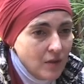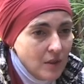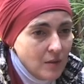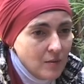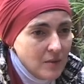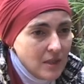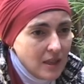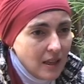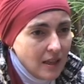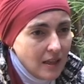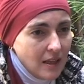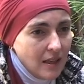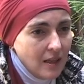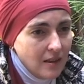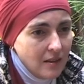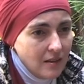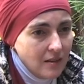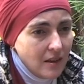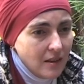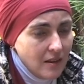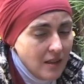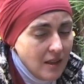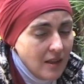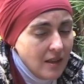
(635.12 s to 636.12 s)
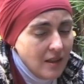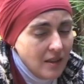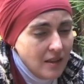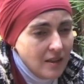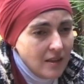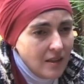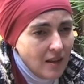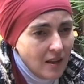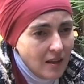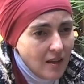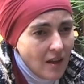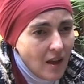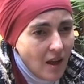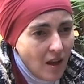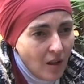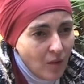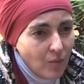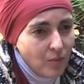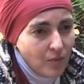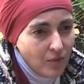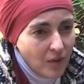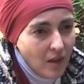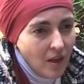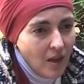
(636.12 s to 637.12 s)
films, I can, I think it can
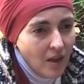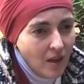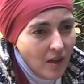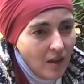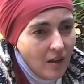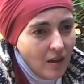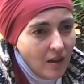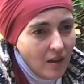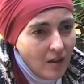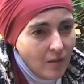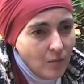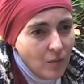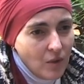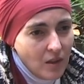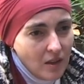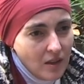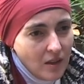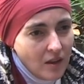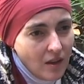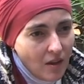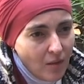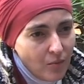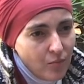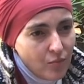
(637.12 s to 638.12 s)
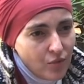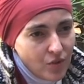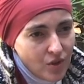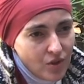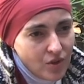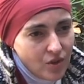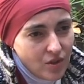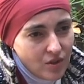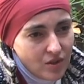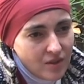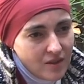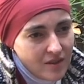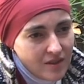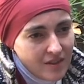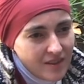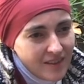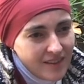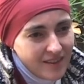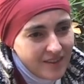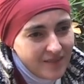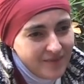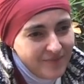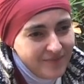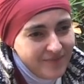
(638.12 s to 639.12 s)
help in building up bridges.
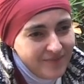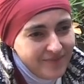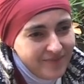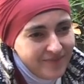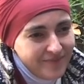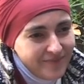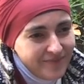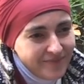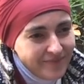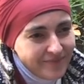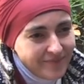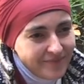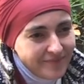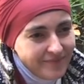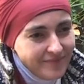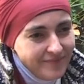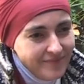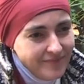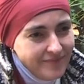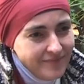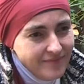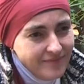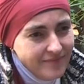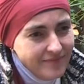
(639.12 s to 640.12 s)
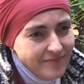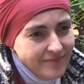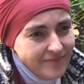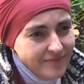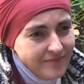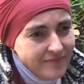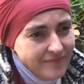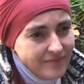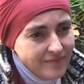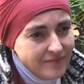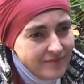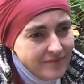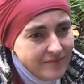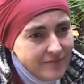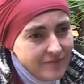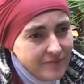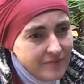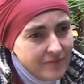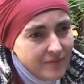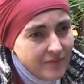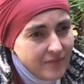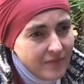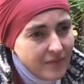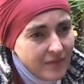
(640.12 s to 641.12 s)
And what's been the
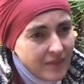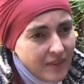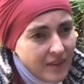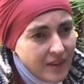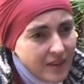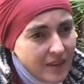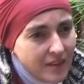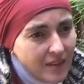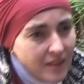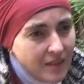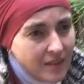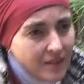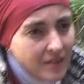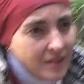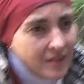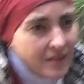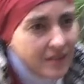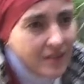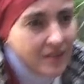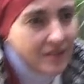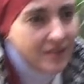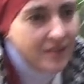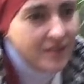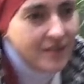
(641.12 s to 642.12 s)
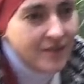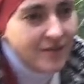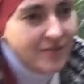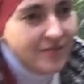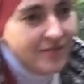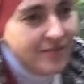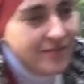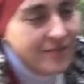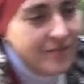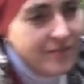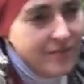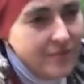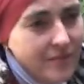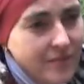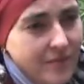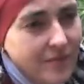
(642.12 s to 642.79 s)
reception so far to the film, and what does it